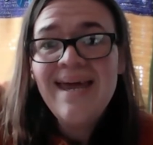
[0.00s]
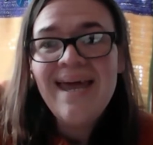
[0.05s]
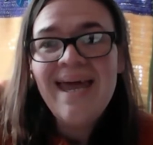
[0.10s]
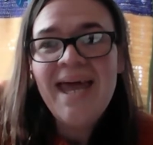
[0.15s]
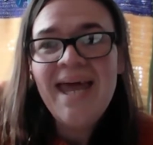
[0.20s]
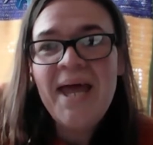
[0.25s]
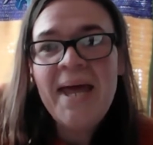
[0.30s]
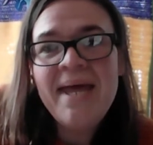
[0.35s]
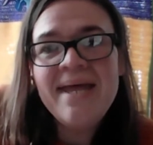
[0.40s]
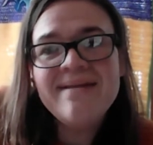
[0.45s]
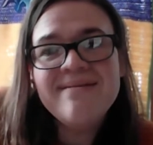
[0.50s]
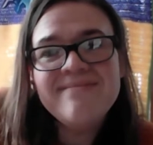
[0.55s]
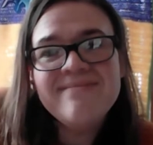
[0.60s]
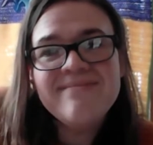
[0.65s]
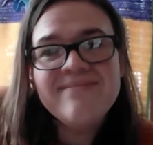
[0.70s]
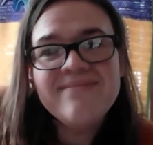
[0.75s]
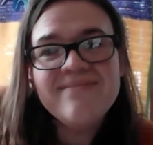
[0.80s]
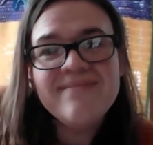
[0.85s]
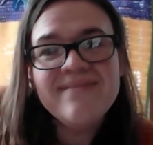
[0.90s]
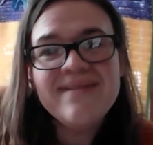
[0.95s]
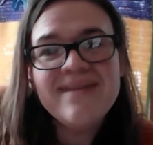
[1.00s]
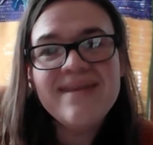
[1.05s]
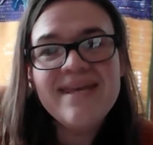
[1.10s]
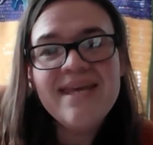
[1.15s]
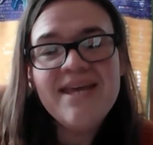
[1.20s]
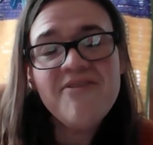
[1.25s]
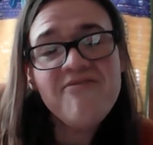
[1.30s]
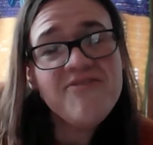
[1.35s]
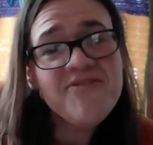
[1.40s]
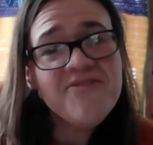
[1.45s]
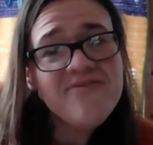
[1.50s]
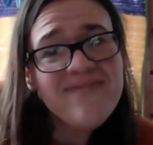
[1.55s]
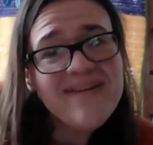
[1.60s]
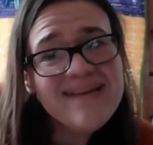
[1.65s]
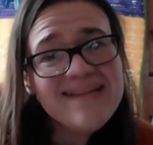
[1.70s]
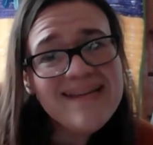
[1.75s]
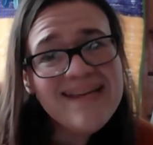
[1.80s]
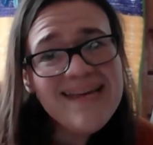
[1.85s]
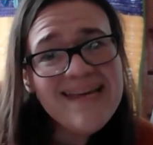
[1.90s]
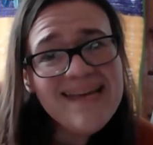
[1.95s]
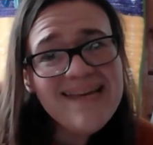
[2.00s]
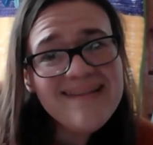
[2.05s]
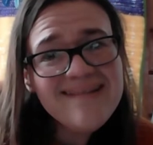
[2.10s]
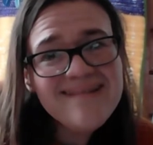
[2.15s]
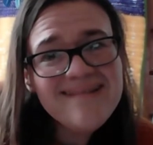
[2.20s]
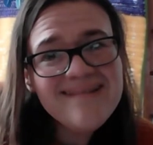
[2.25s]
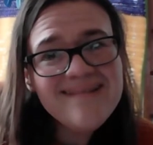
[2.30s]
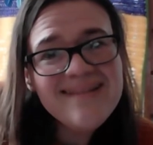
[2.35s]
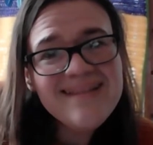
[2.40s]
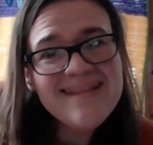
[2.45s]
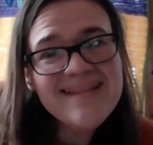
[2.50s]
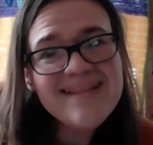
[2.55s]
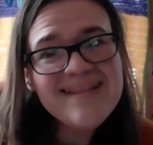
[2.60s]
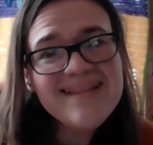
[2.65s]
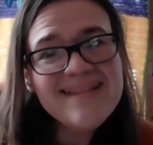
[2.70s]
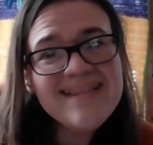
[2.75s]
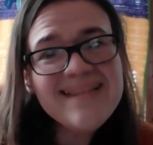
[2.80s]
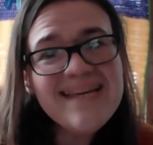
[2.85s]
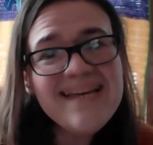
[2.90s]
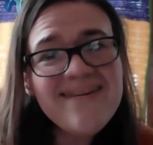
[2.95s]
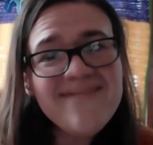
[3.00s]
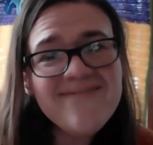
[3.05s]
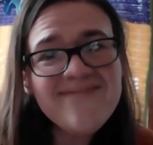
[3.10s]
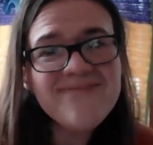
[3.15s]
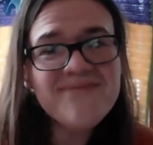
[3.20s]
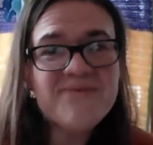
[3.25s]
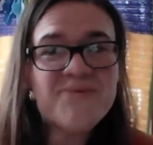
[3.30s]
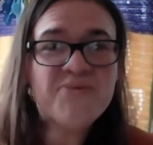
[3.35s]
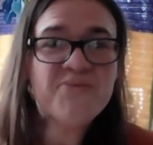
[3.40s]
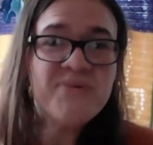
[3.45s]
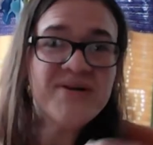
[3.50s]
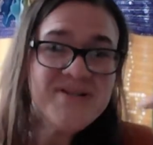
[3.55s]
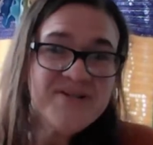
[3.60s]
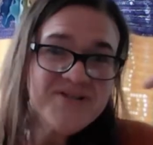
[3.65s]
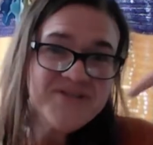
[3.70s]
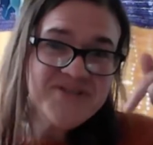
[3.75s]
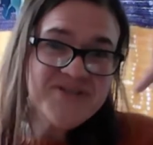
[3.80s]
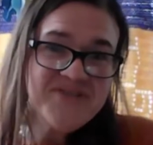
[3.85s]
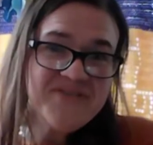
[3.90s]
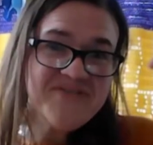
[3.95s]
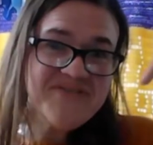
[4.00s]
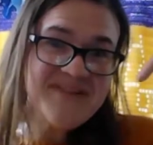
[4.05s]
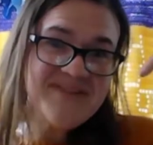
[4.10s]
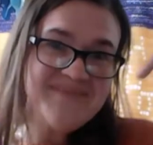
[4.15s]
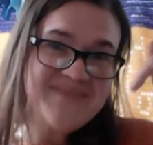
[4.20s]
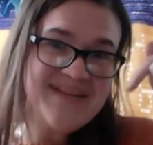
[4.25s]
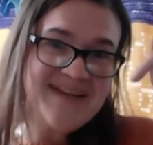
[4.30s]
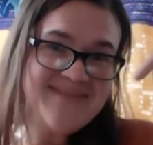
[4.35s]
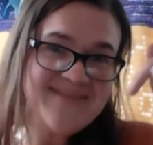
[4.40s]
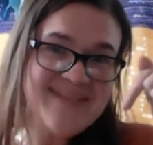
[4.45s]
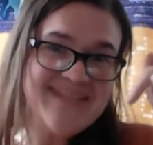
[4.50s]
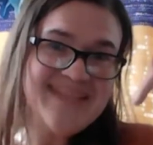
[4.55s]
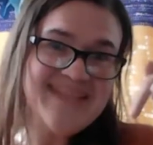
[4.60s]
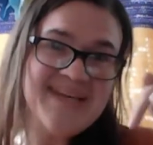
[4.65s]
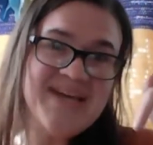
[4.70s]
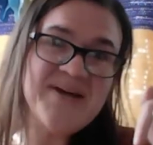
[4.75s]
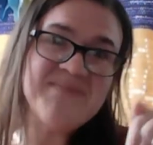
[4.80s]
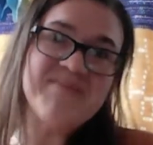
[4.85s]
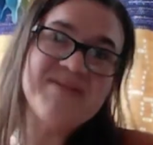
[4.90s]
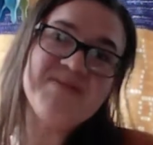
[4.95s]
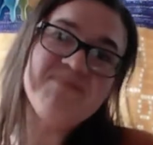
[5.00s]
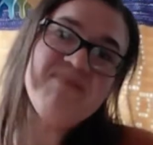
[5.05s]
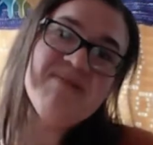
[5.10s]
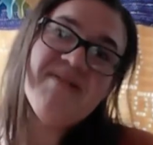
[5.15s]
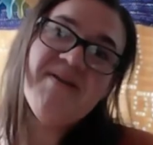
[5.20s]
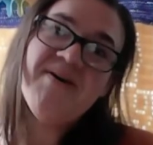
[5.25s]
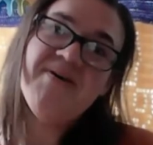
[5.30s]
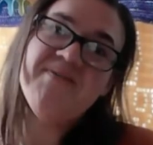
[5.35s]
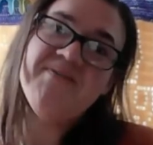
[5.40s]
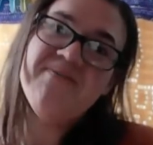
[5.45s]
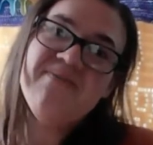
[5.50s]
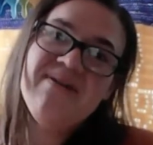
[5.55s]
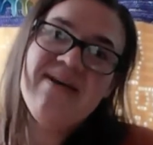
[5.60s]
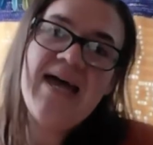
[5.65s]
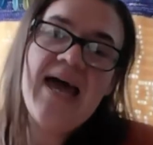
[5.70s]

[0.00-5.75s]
And if you're feeling it, leave 1 or 2 of them down in the comments below.